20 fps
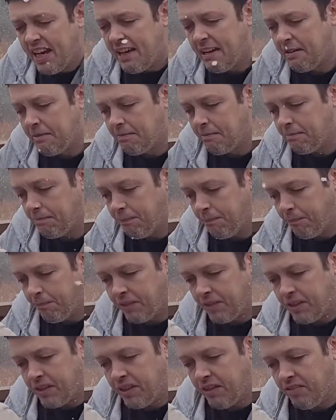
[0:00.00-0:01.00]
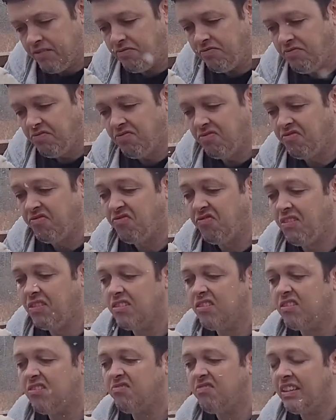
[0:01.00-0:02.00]
um
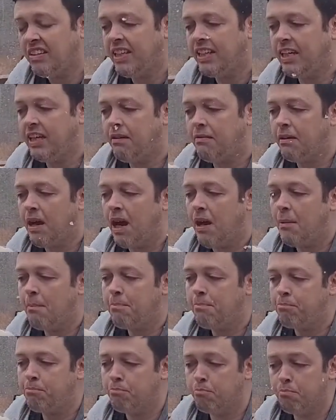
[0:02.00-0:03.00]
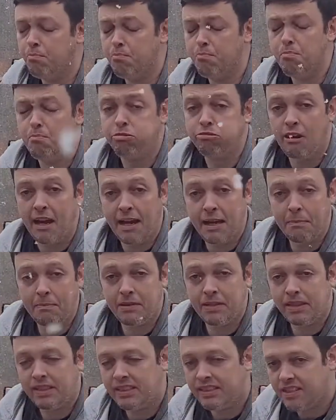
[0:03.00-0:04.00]
like um um
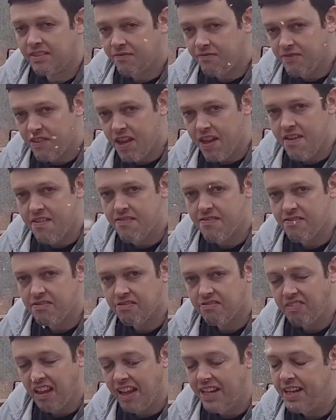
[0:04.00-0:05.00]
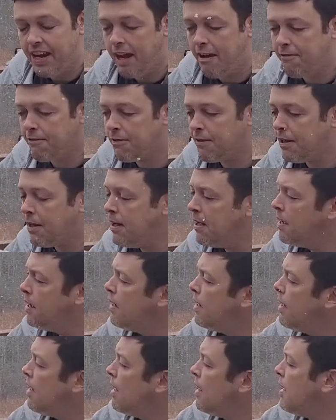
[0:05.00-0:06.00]
primed enough.
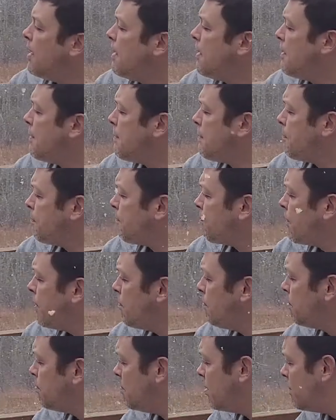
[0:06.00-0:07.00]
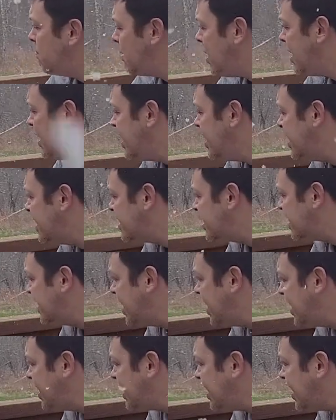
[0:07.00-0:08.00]
Um but, but it's
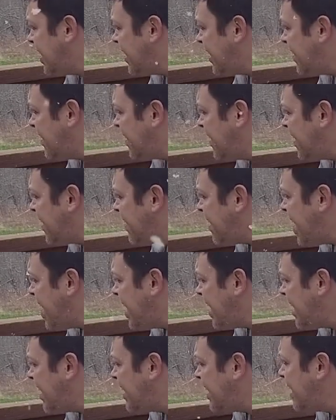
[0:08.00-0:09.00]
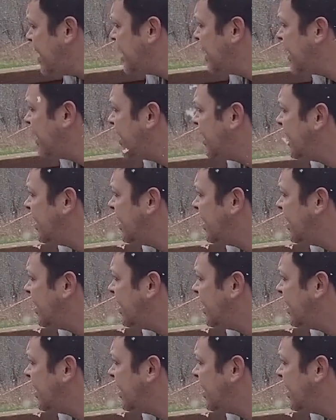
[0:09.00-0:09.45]
getting there and uh